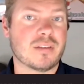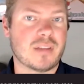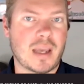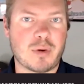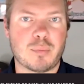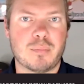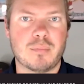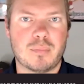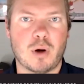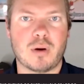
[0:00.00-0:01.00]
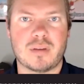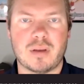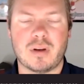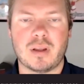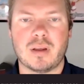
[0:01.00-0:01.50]
and salmon
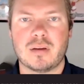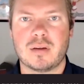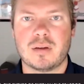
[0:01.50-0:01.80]
productivity.